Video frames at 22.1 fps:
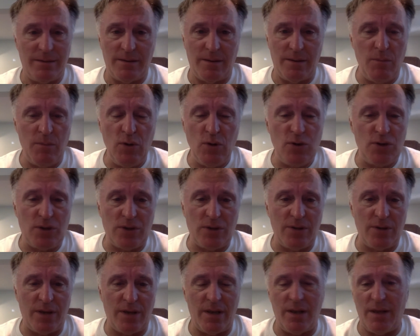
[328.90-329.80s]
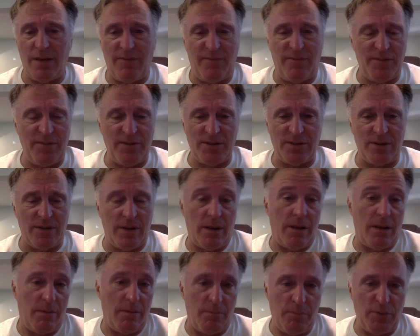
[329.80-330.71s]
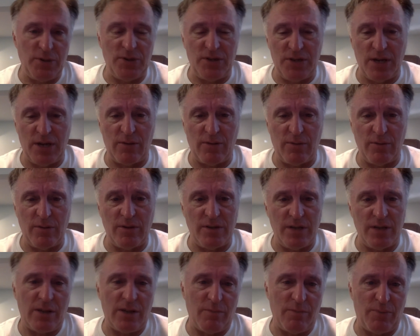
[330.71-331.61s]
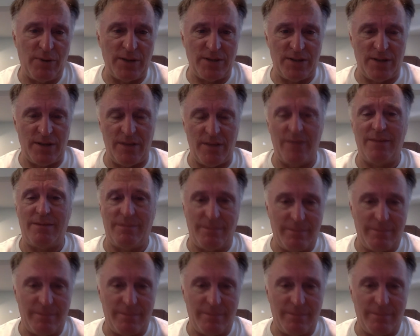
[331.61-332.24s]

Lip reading: The musical, physical, put your tongue through your teeth and press that.